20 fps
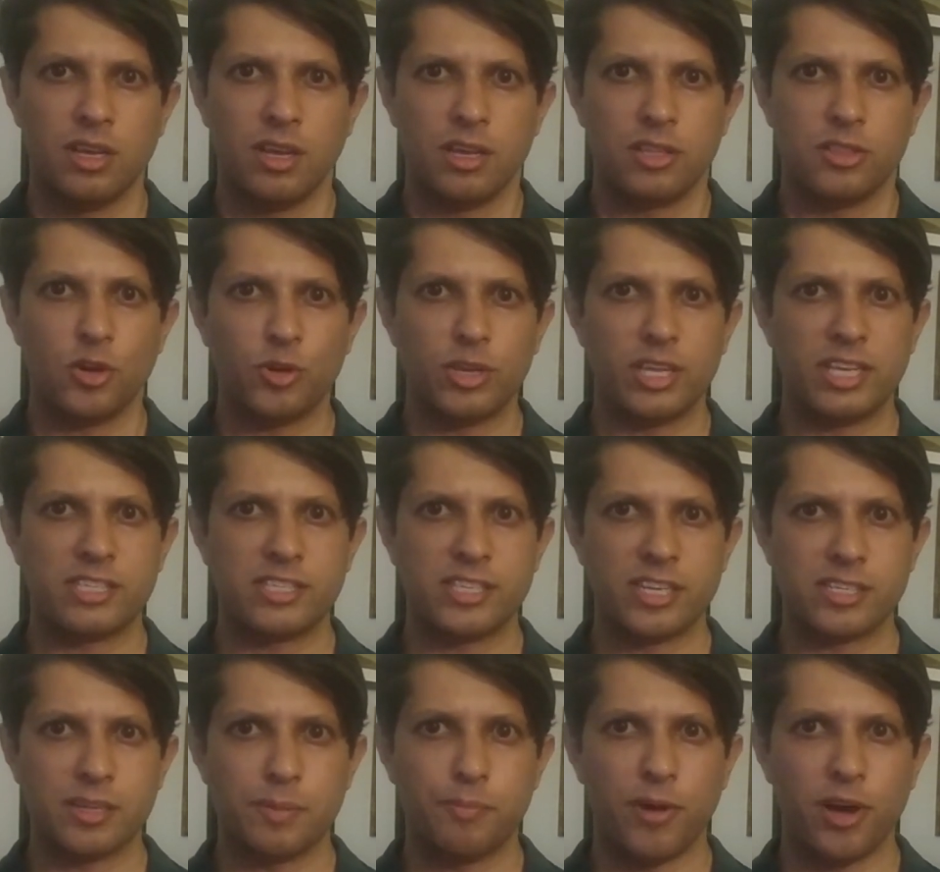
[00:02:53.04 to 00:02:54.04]
Though he has
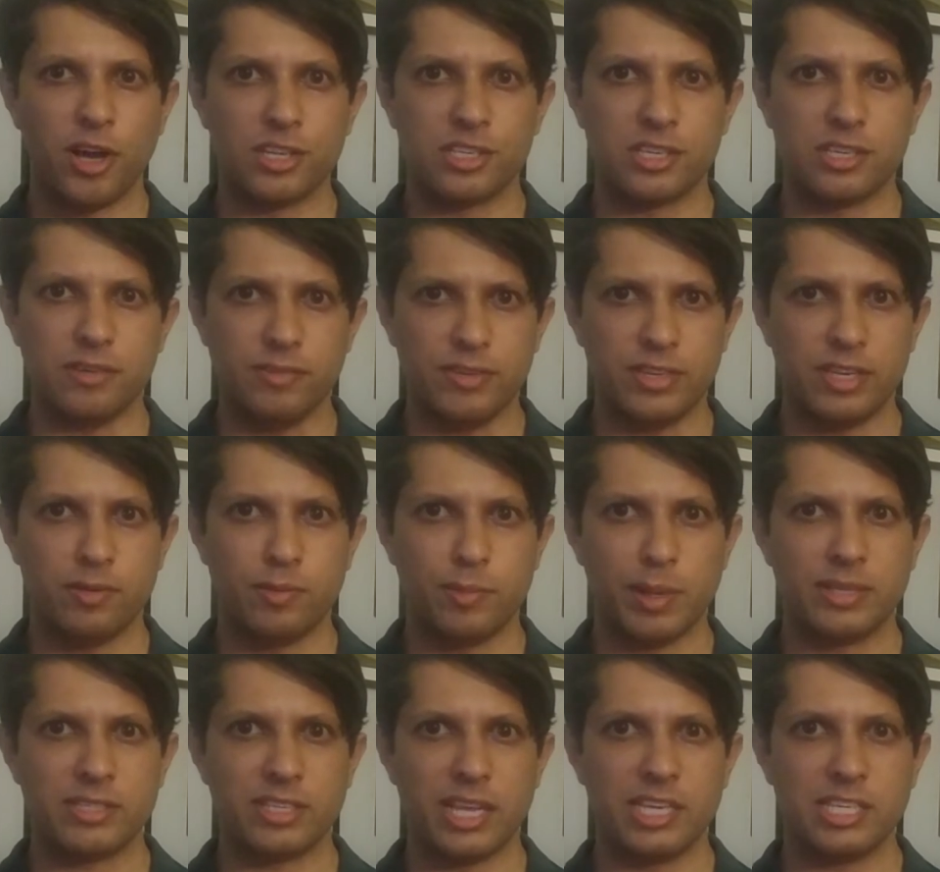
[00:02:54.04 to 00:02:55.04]
tested positive, he
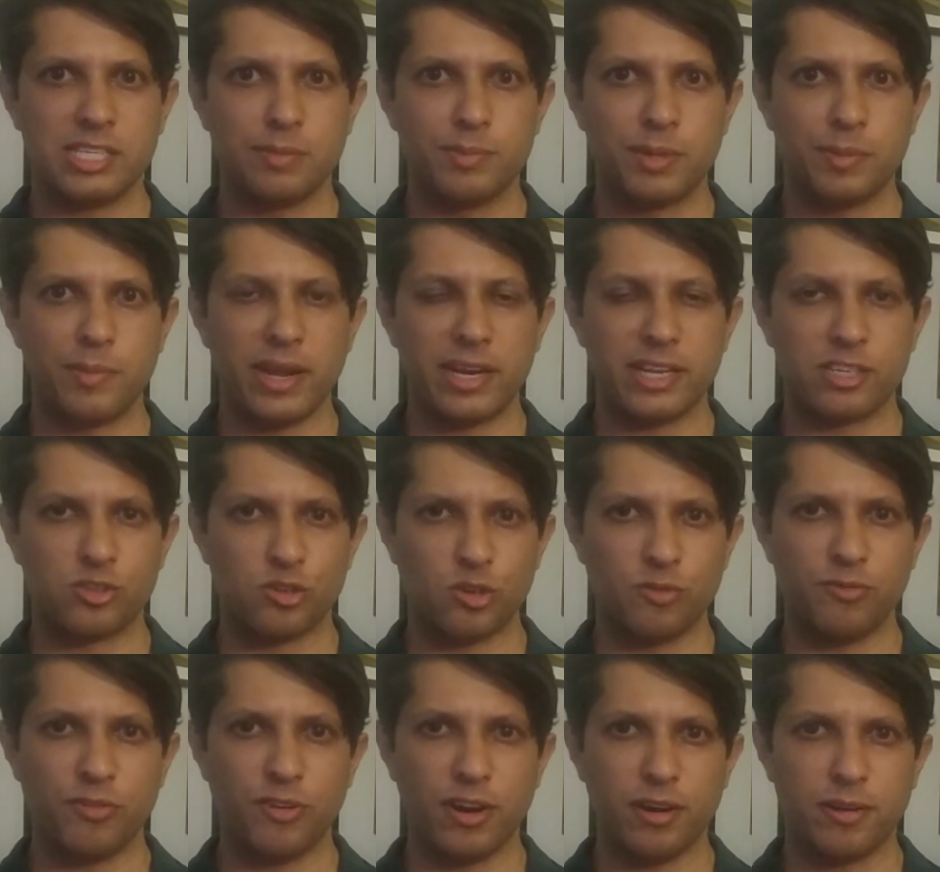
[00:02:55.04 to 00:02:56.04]
remains asymptomatic so
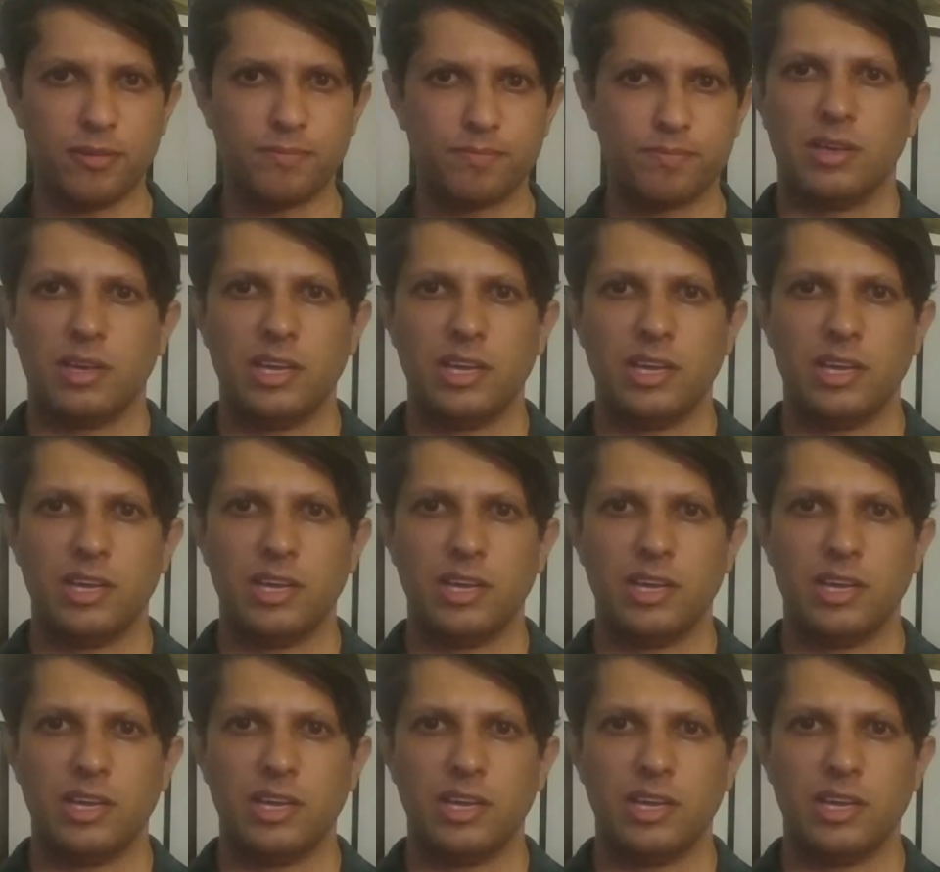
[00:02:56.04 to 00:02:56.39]
far.